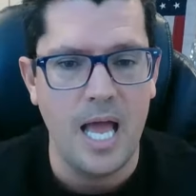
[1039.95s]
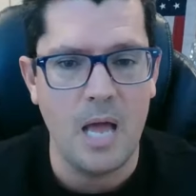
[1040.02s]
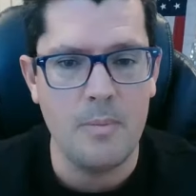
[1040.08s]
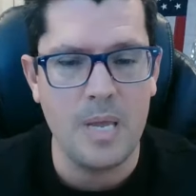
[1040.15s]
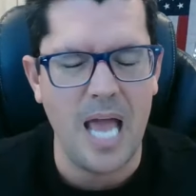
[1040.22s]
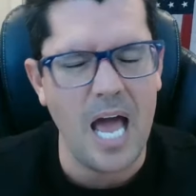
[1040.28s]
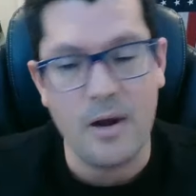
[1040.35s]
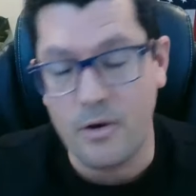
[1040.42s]
I
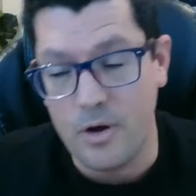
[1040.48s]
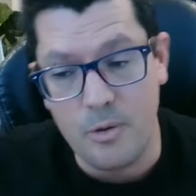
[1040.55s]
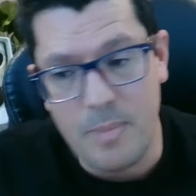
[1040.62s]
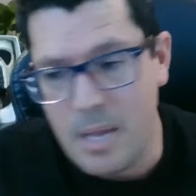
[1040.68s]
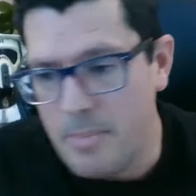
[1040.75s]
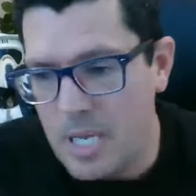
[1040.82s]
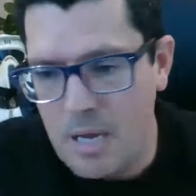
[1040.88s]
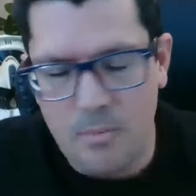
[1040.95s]
mean, I don't know.
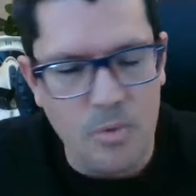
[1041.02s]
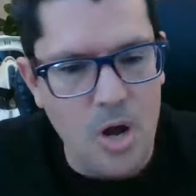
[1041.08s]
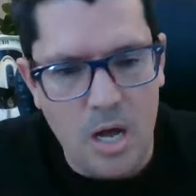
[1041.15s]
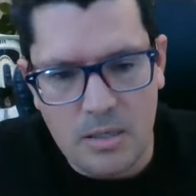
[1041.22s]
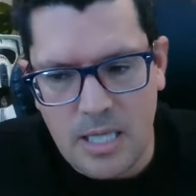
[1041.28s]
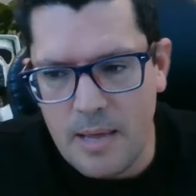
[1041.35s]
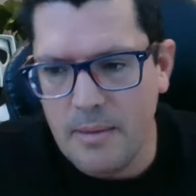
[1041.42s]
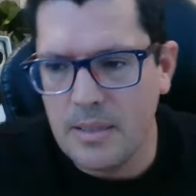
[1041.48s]
Maybe I'm
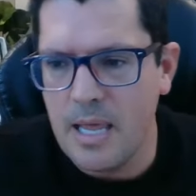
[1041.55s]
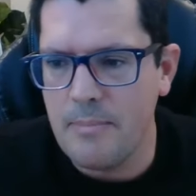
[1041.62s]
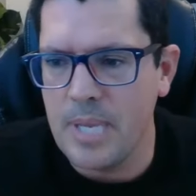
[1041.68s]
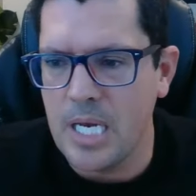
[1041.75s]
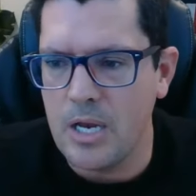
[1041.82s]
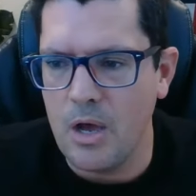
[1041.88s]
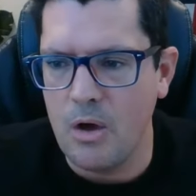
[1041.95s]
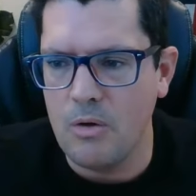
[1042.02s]
wrong. Let let
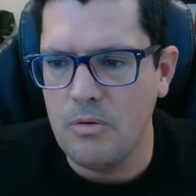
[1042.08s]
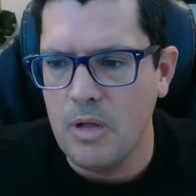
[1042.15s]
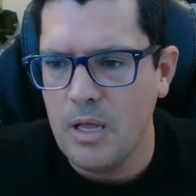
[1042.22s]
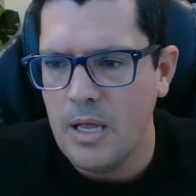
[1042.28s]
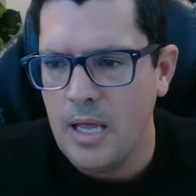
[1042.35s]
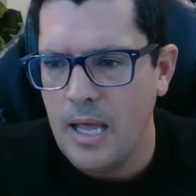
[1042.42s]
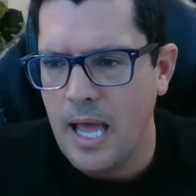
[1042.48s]
me know.